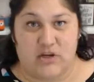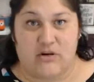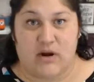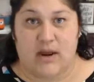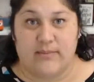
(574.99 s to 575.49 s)
you
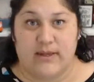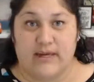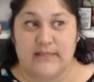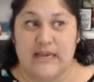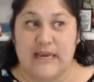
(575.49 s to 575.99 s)
got
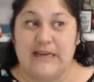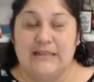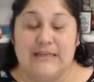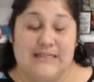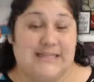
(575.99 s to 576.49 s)
because
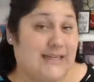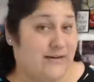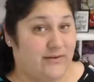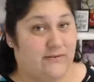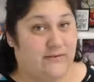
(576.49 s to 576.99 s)
they didn't
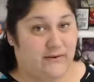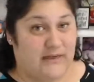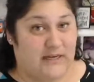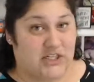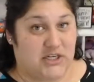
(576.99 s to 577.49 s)
give you a
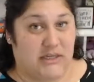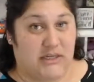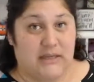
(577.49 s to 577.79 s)
foundation?